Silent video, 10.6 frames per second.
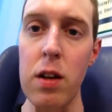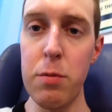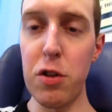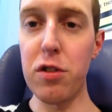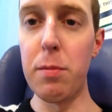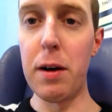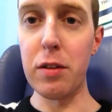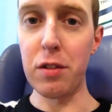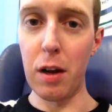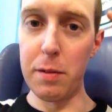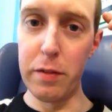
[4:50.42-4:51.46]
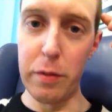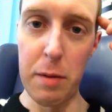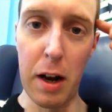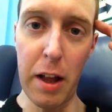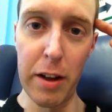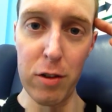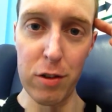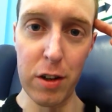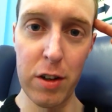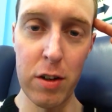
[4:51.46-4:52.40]
Just about to go into my
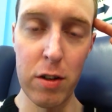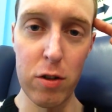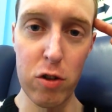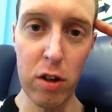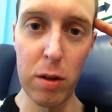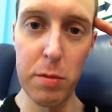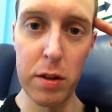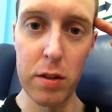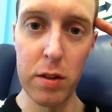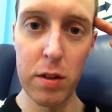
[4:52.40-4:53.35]
laser treatment.